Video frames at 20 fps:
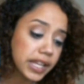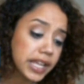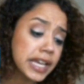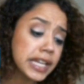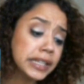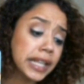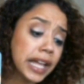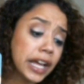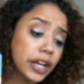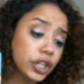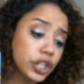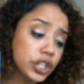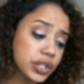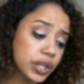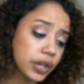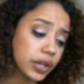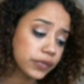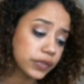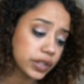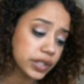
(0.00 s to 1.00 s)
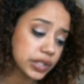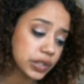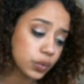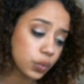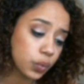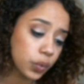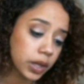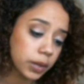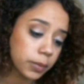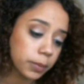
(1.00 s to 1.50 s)
Allow yourself to
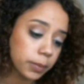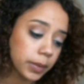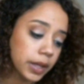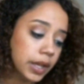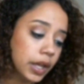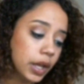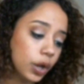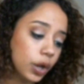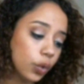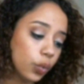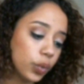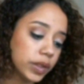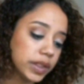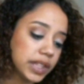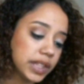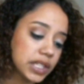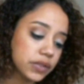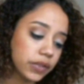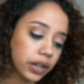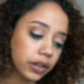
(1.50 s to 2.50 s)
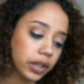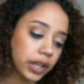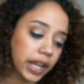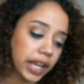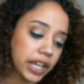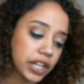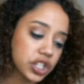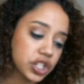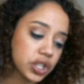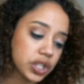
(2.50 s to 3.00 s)
swim with these
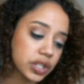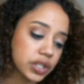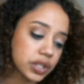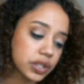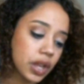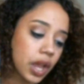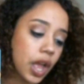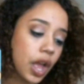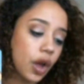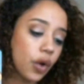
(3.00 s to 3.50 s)
variations